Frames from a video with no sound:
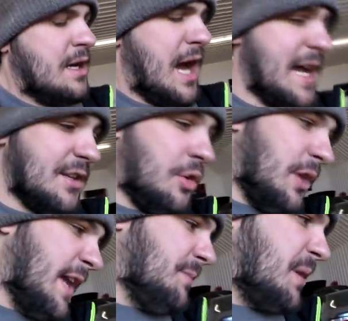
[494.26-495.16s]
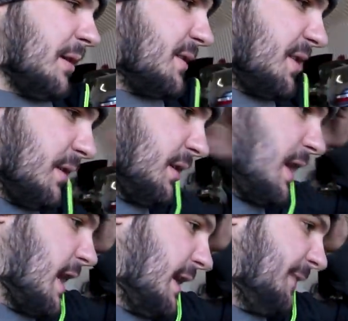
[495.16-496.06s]
I had the whole head apart,
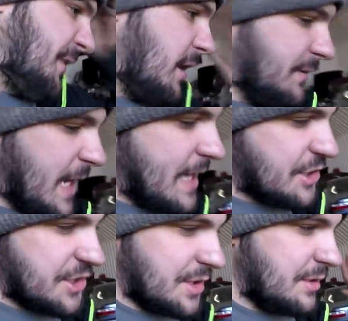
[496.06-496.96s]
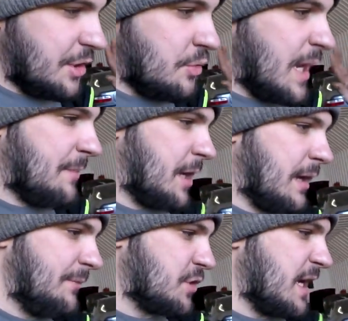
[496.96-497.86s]
uh, valve lash, you name it.
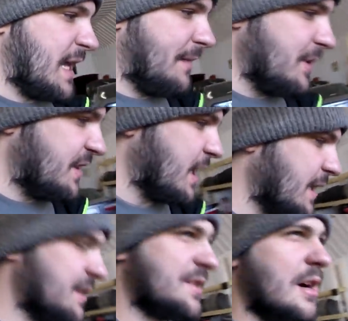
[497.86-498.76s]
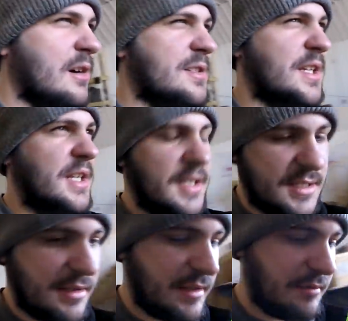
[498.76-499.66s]
I've tried everything on this car to get it
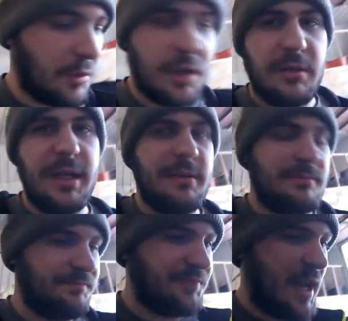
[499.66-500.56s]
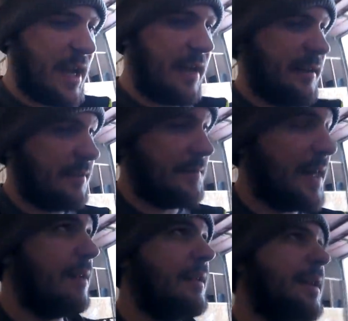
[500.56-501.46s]
to work right, and
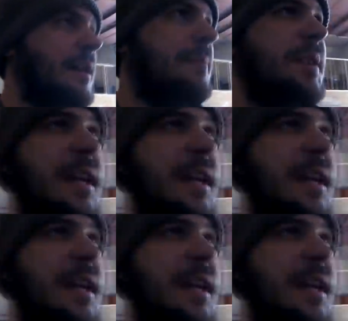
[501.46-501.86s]
finally I'm